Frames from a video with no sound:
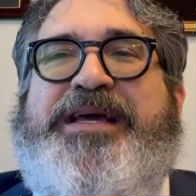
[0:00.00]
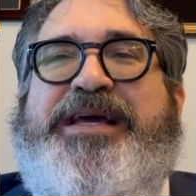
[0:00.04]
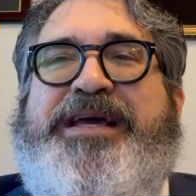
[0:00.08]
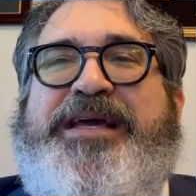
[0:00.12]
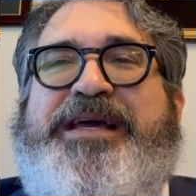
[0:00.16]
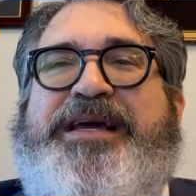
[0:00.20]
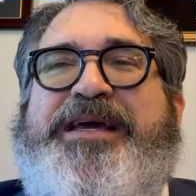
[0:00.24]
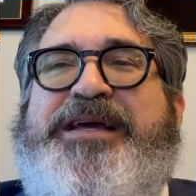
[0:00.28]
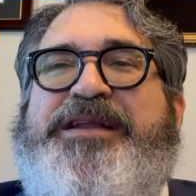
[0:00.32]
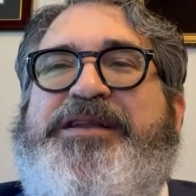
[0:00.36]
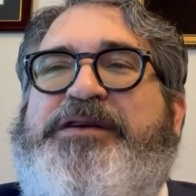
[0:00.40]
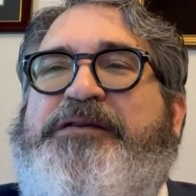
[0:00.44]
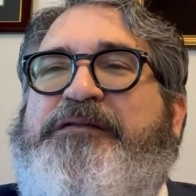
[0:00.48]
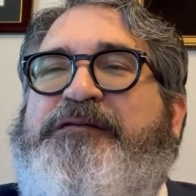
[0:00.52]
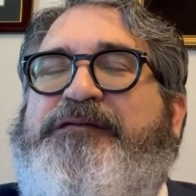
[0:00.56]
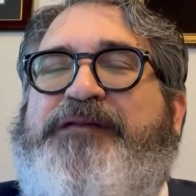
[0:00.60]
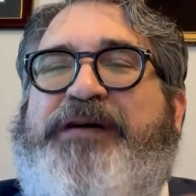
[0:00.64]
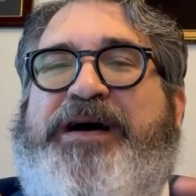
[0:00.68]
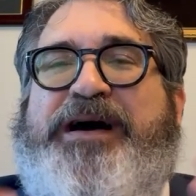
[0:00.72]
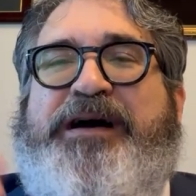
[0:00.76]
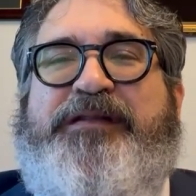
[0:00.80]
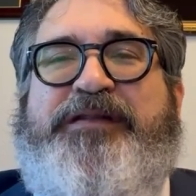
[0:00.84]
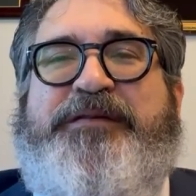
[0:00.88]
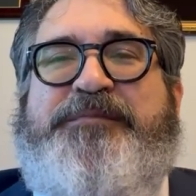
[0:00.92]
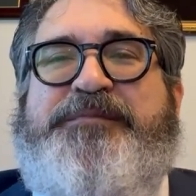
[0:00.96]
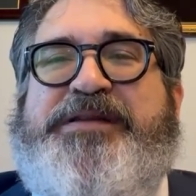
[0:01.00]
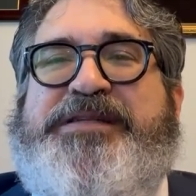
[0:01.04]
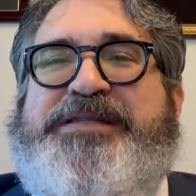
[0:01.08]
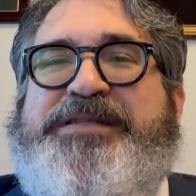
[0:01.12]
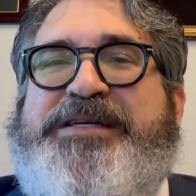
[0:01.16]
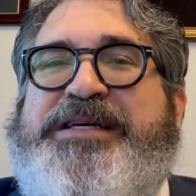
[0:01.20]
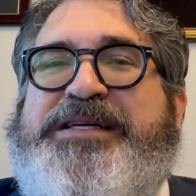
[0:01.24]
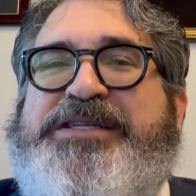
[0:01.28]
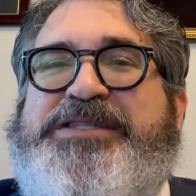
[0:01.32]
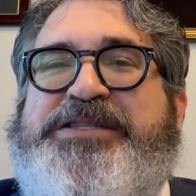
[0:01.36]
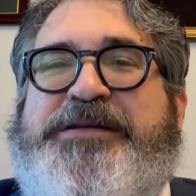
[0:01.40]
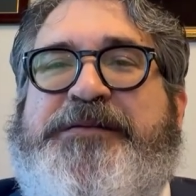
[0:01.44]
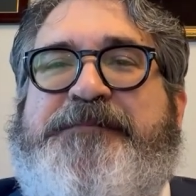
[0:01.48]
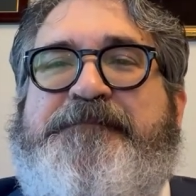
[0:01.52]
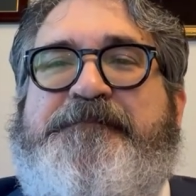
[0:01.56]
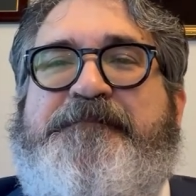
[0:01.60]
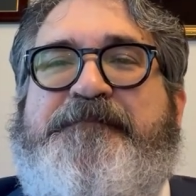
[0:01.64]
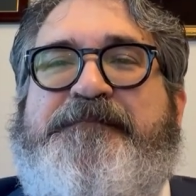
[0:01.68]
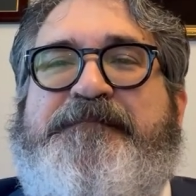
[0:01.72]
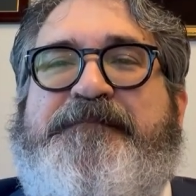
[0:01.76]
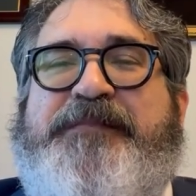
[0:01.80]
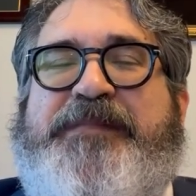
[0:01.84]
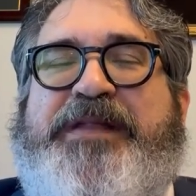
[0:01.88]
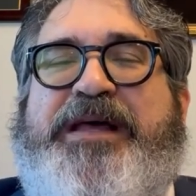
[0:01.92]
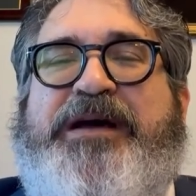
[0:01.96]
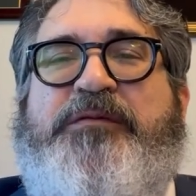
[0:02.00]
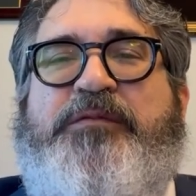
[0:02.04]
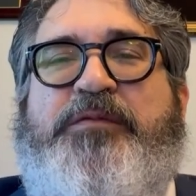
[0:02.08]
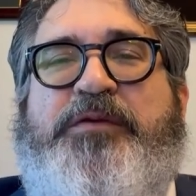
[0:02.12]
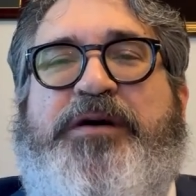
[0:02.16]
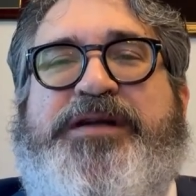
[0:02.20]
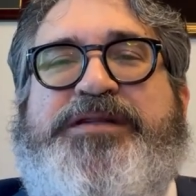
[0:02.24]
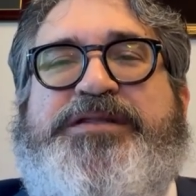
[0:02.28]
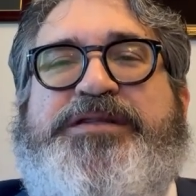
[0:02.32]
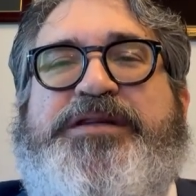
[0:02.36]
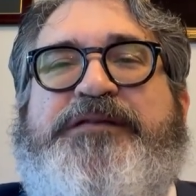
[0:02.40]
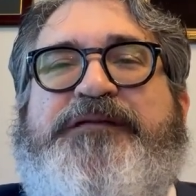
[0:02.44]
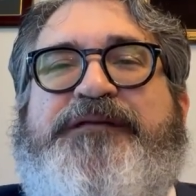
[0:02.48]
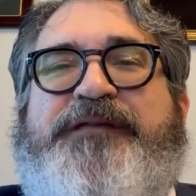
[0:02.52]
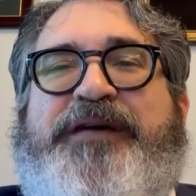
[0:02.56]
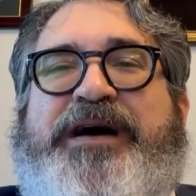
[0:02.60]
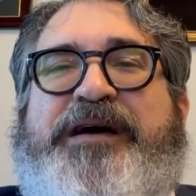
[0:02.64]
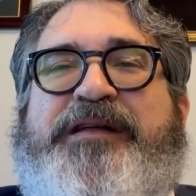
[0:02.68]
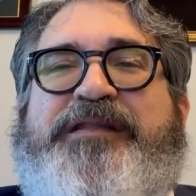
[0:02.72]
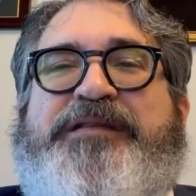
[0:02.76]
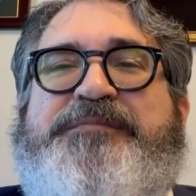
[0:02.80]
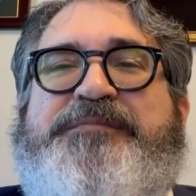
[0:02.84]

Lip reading: and you file the petition. Now, once you file the